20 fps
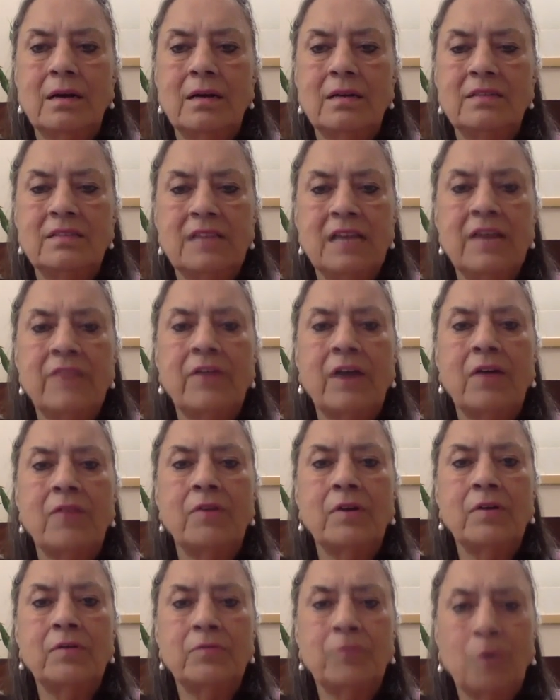
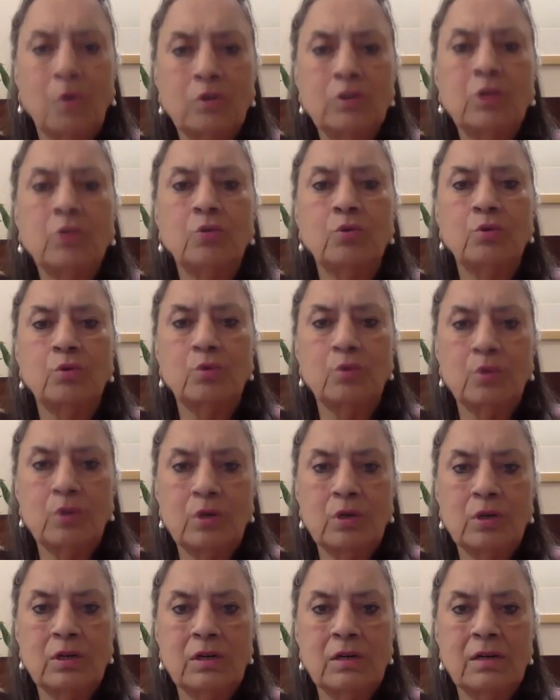seva for the Guru.
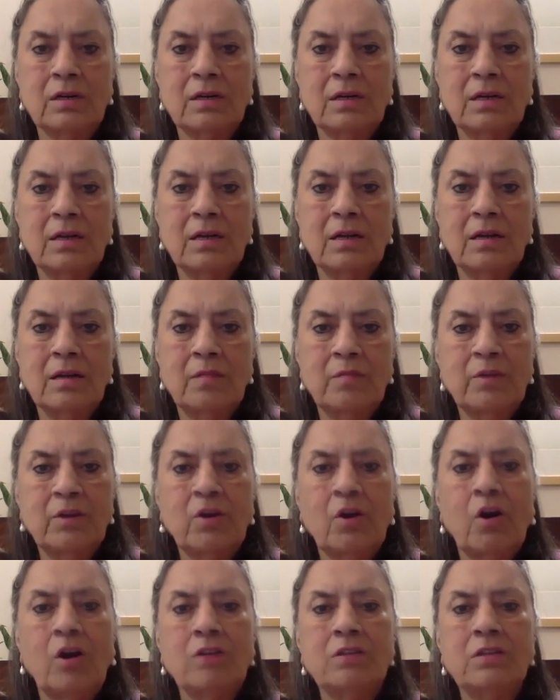
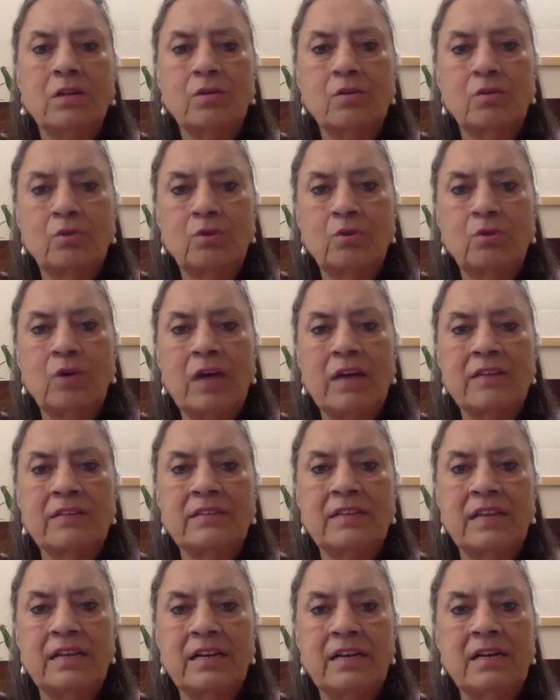Because the Guru has
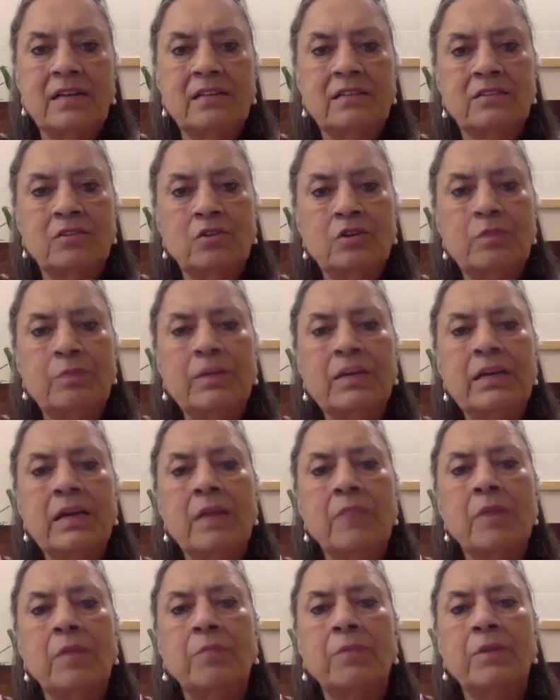said it, so it
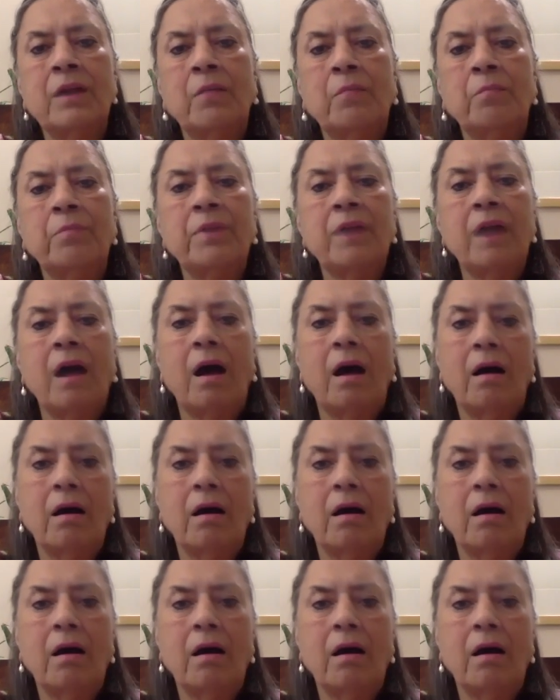became a parampara.